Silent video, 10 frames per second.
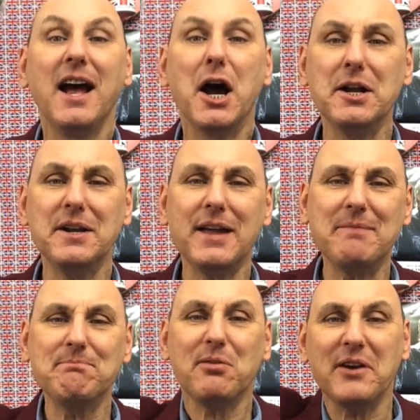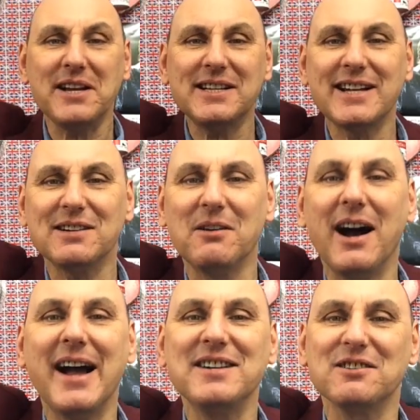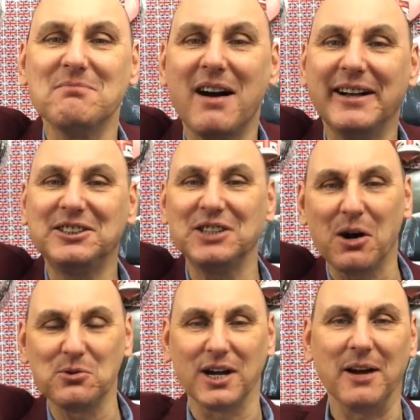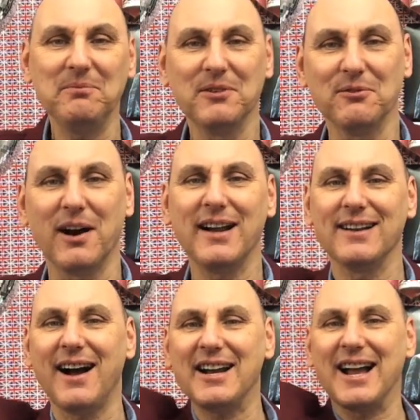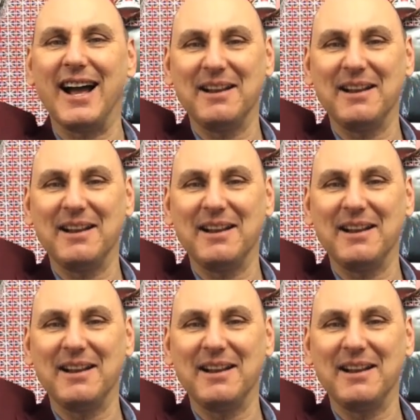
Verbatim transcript: And he then put his head, uh, hand on my shoulder, right, like that.